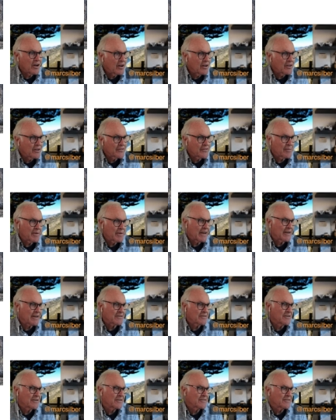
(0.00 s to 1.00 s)
all the
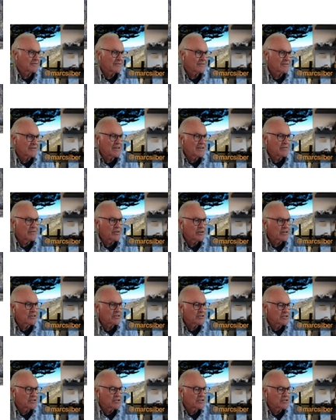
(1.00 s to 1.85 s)
background. Leave her,